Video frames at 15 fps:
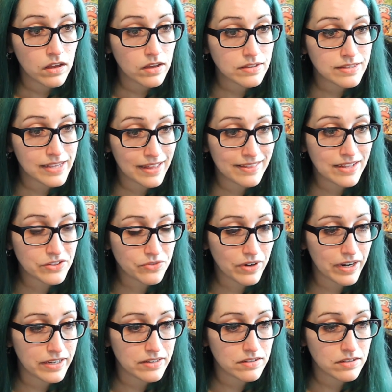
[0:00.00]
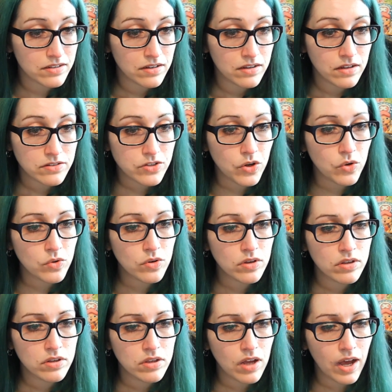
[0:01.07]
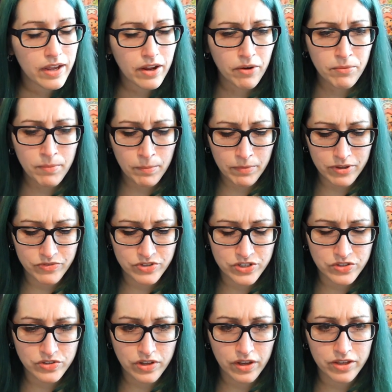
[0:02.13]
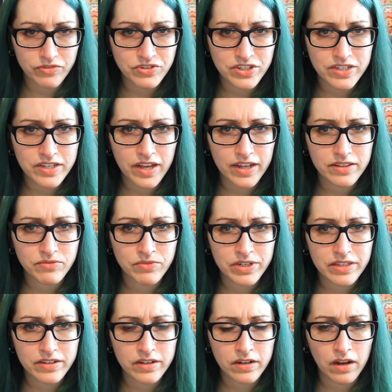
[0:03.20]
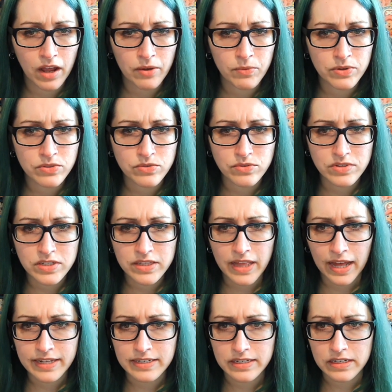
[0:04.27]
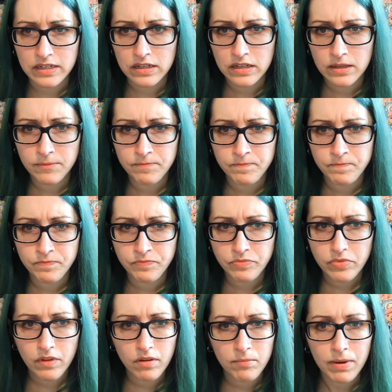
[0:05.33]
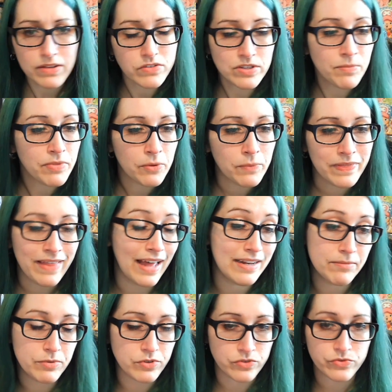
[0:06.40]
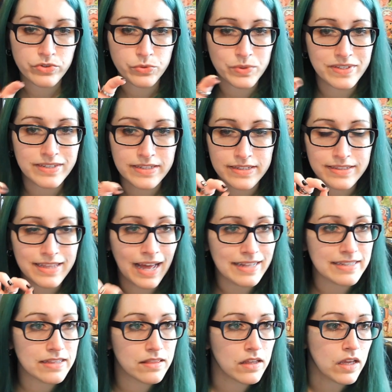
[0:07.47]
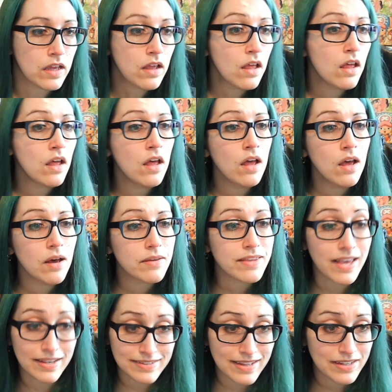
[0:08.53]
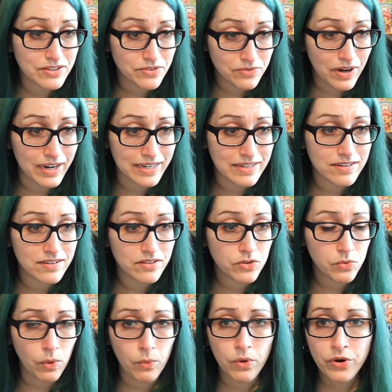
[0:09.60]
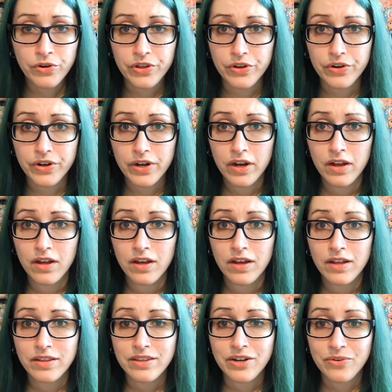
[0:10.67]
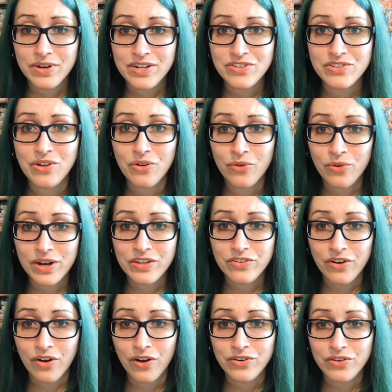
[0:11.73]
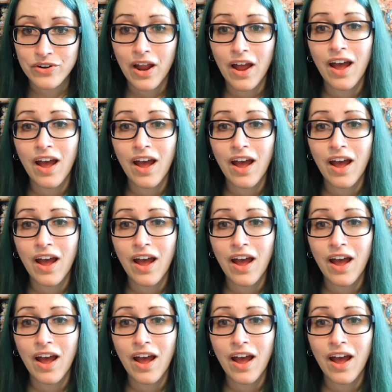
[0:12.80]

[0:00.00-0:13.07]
Yeah, that's right. So I can't remember if she had written, "I want to see Daddy," but something with Daddy, because of course we see the Daddy thing. Yes, that's right. To a warrior, there is no greater honor.